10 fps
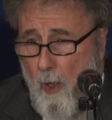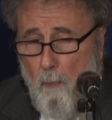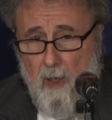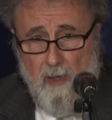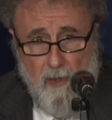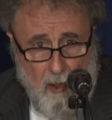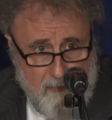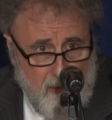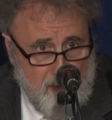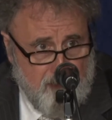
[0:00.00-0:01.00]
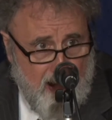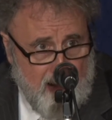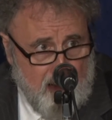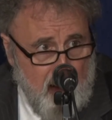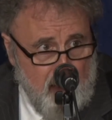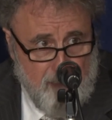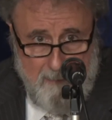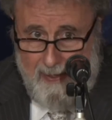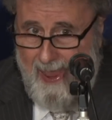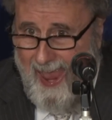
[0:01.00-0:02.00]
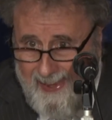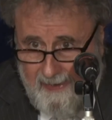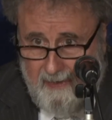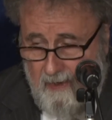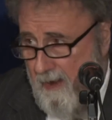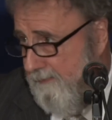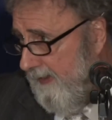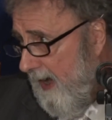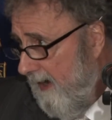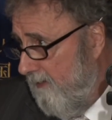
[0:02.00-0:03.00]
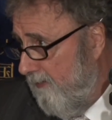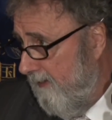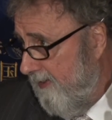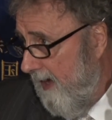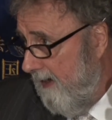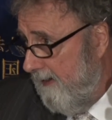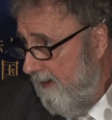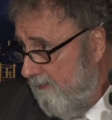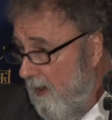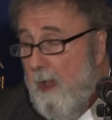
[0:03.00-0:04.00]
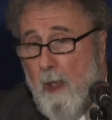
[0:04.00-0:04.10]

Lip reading: We are not on track to meet any of the Aichi targets.